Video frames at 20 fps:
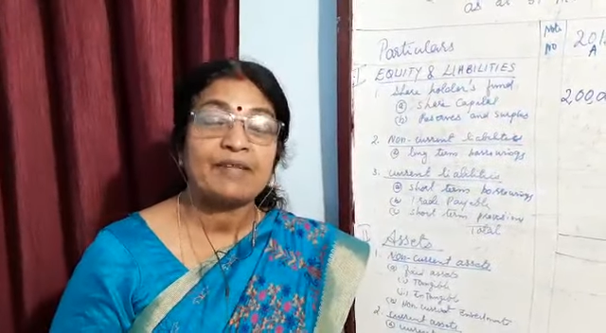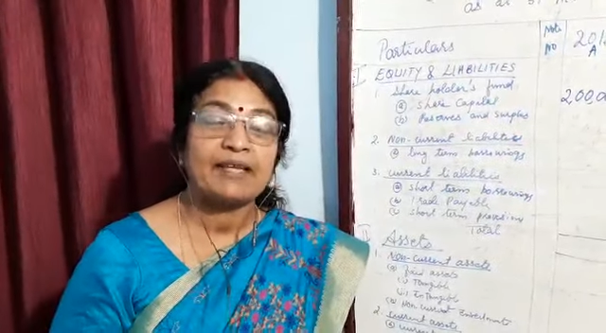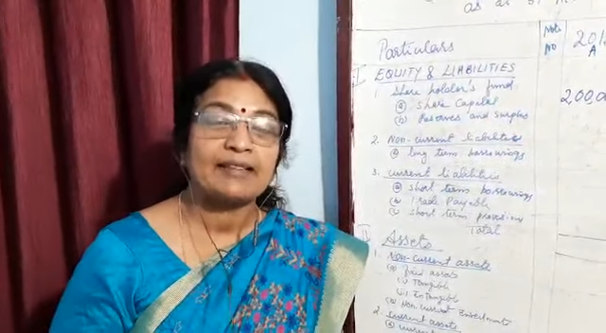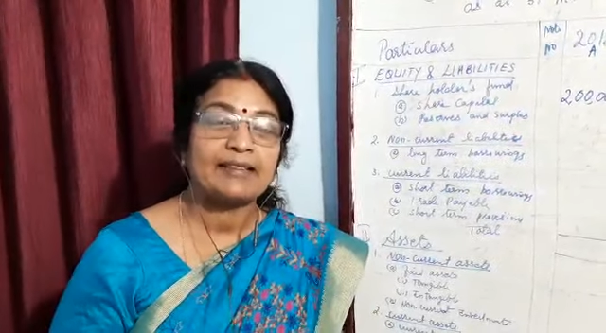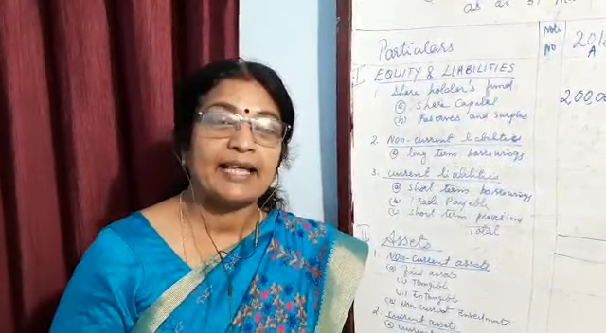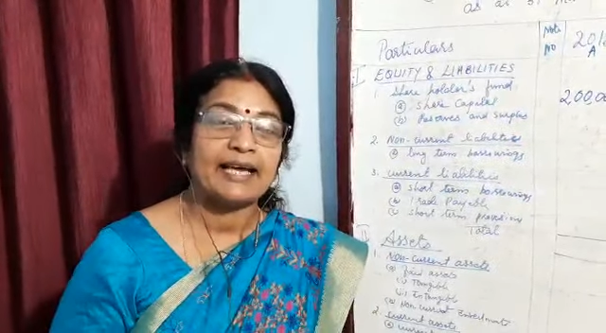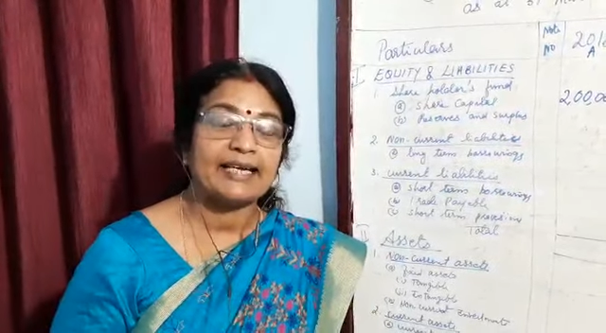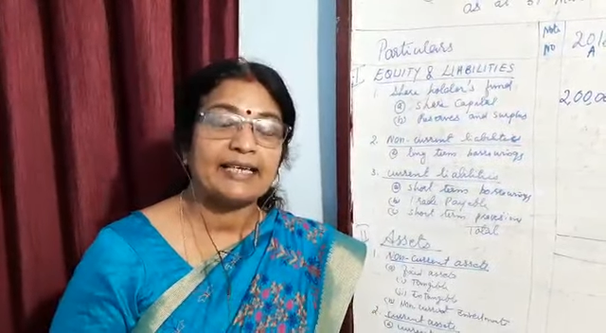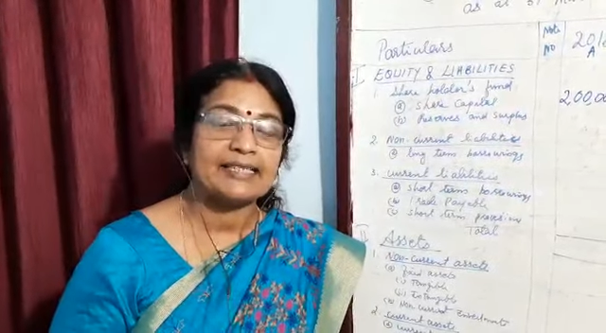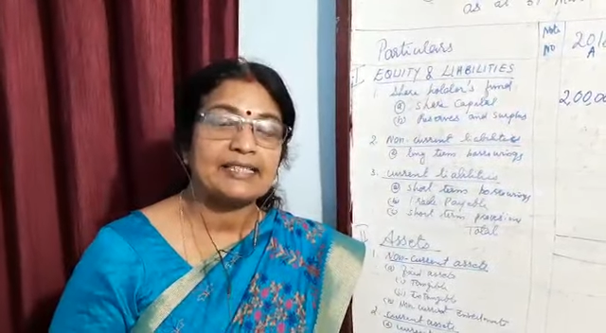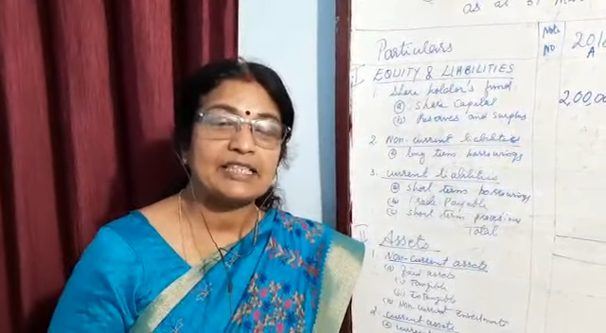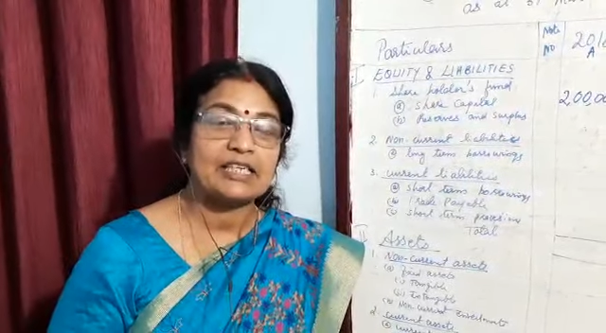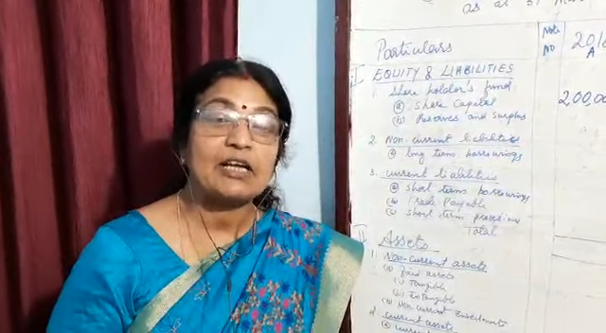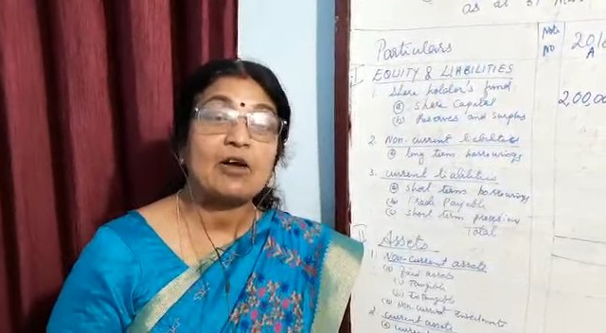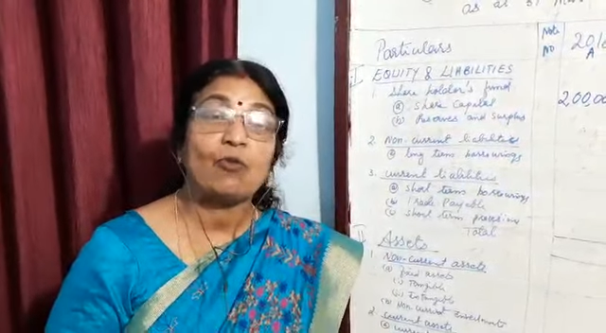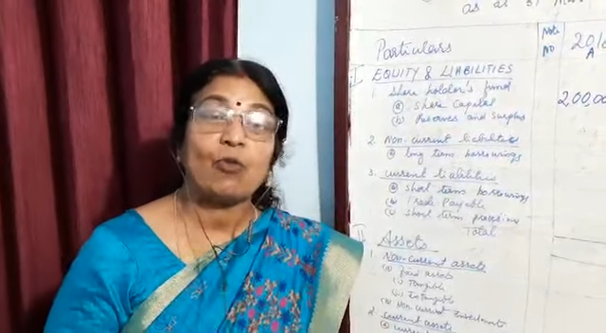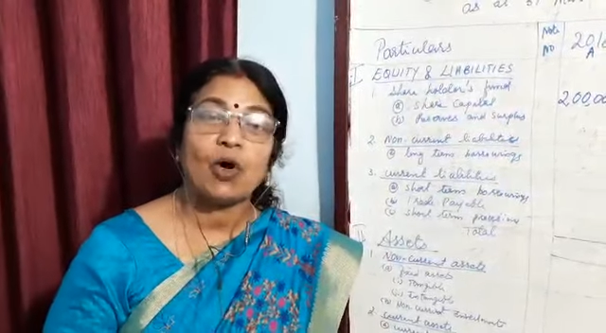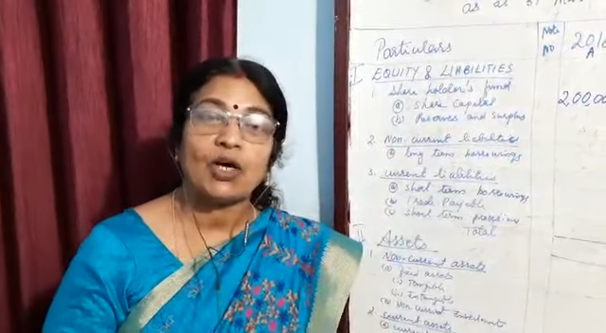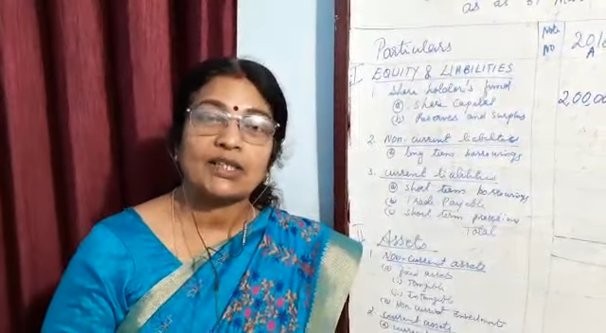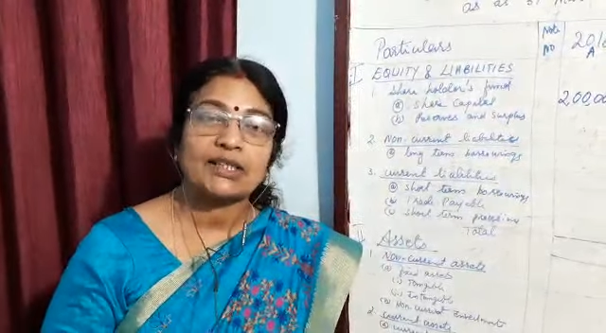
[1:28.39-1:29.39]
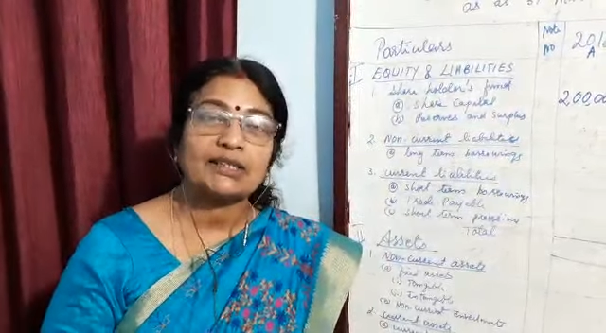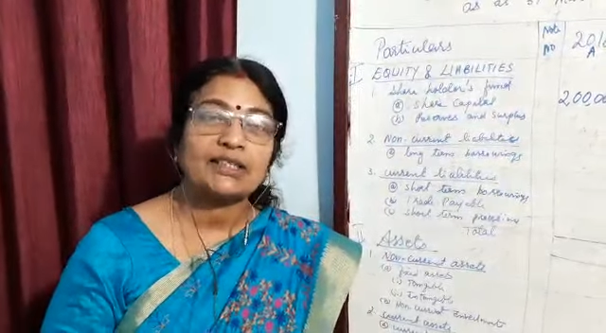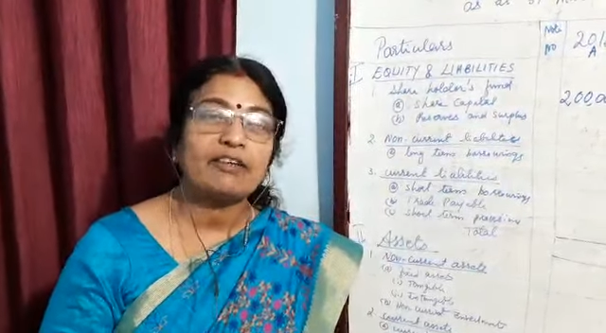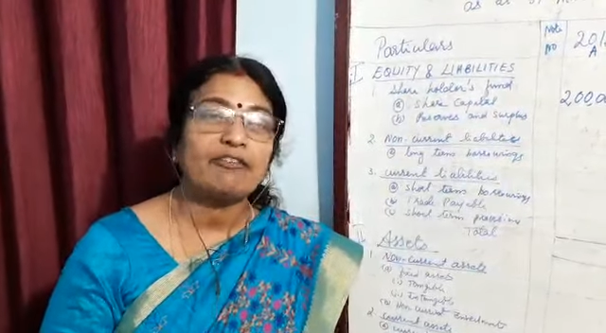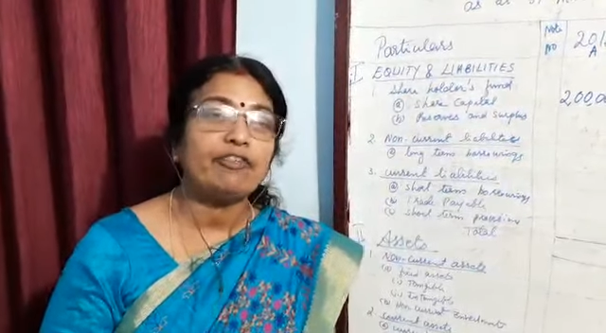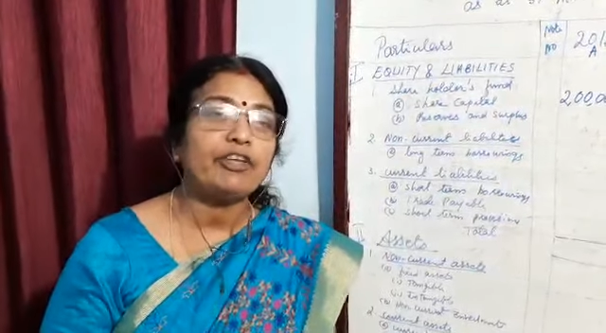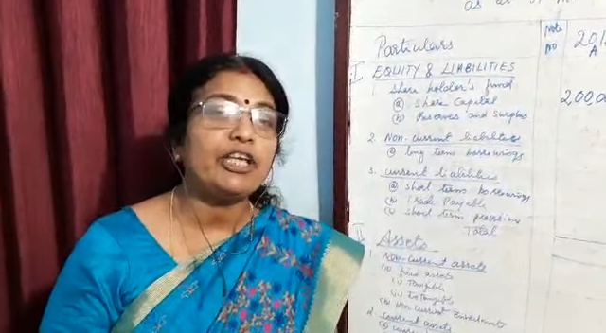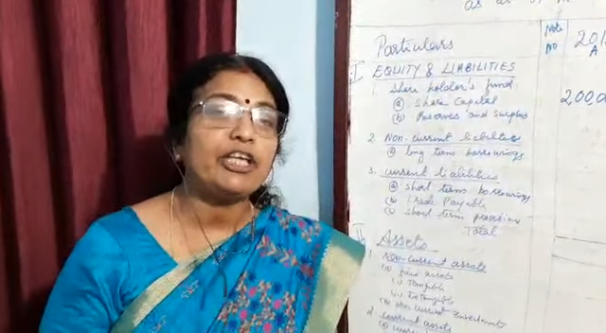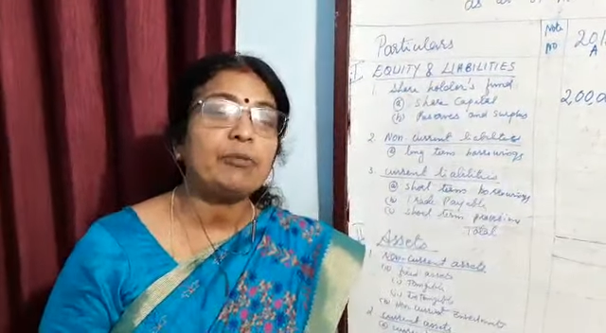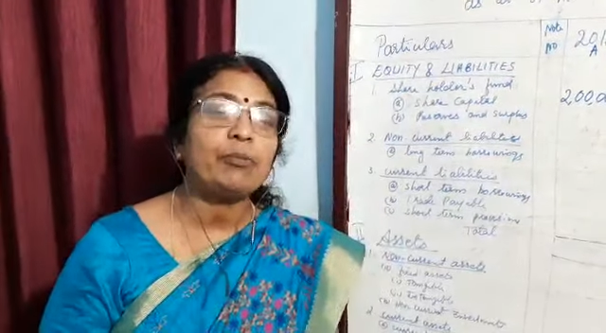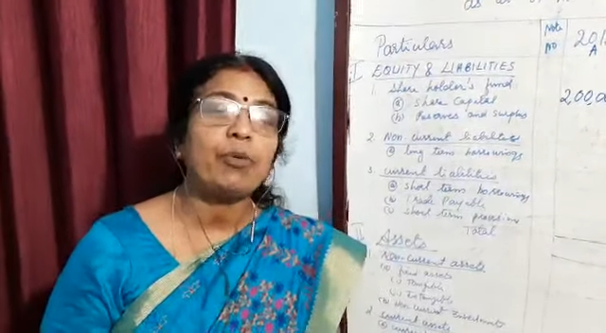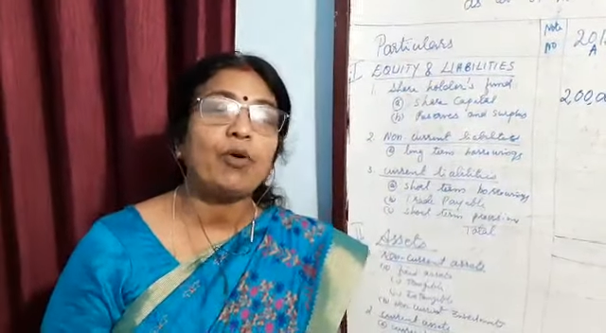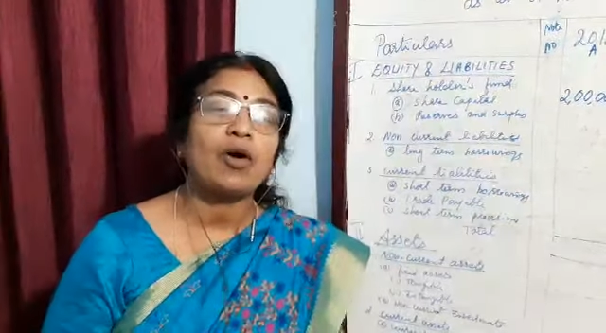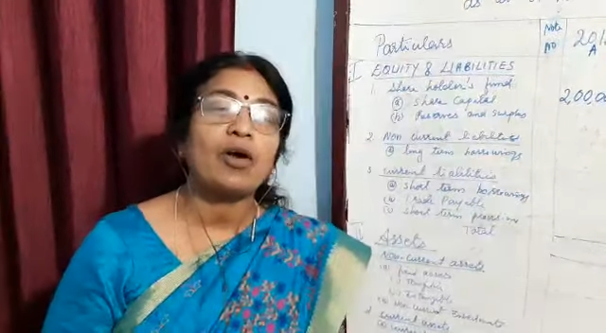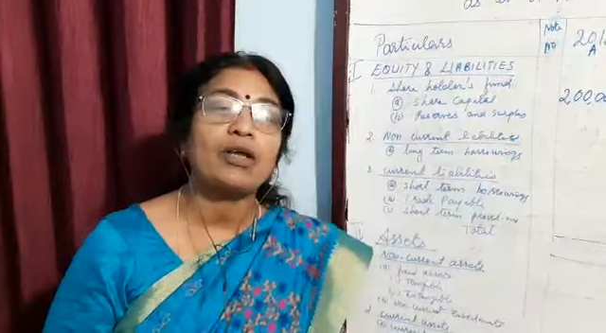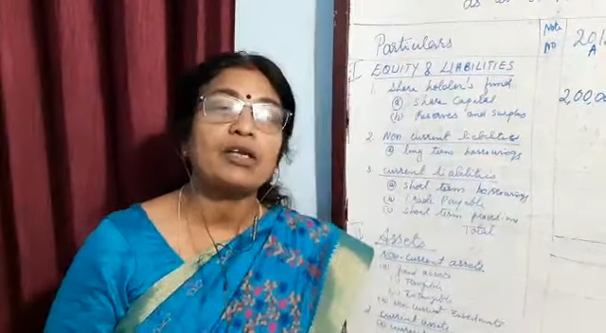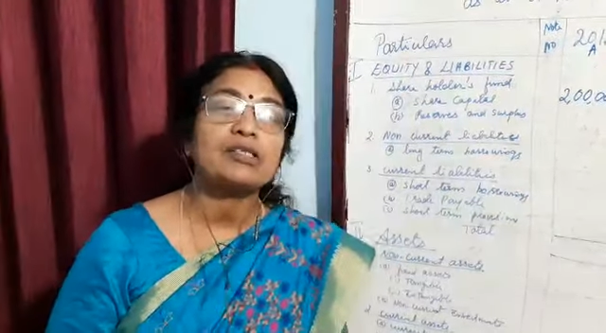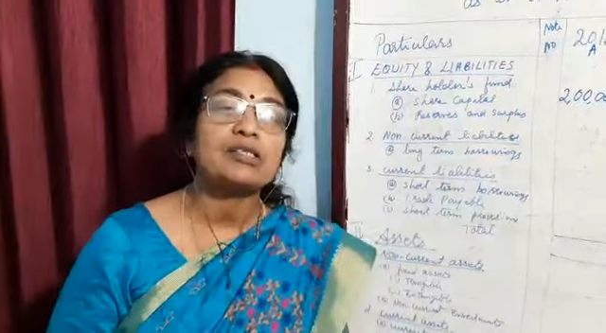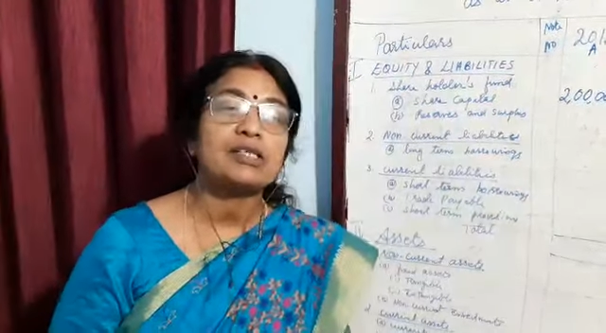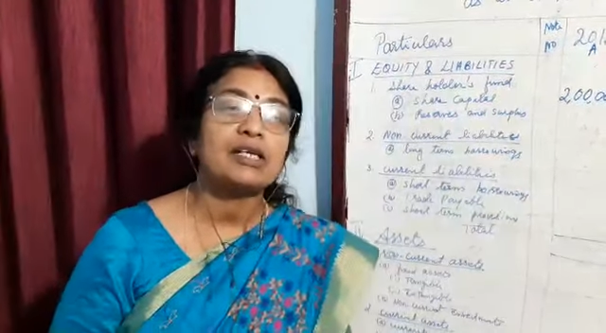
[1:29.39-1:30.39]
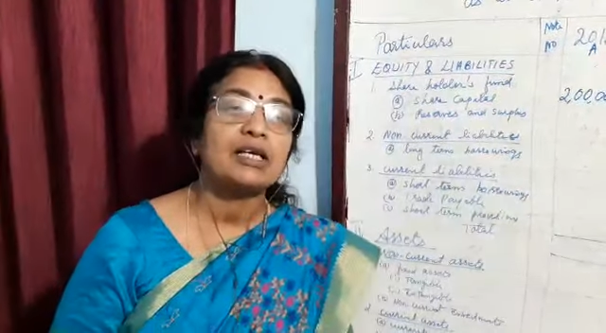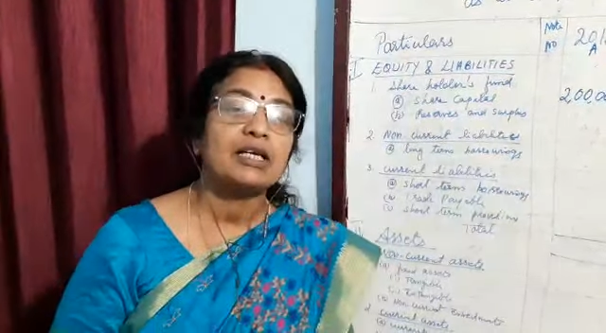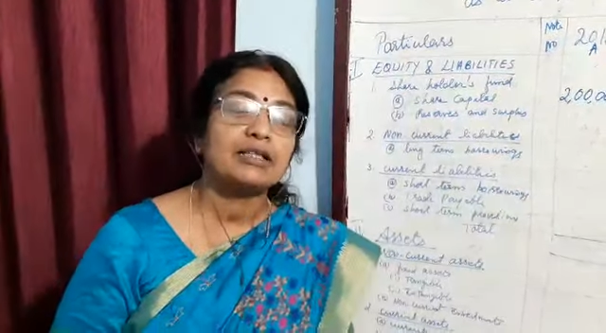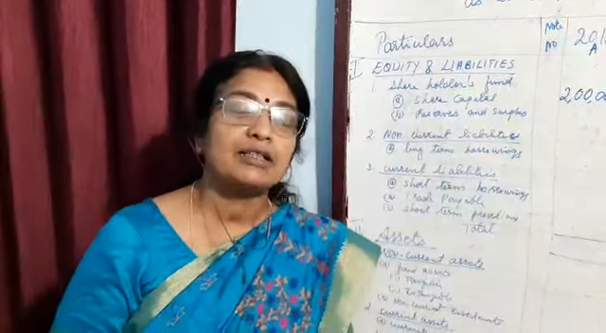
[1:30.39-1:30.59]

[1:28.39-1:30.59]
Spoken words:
that is what are the weak points,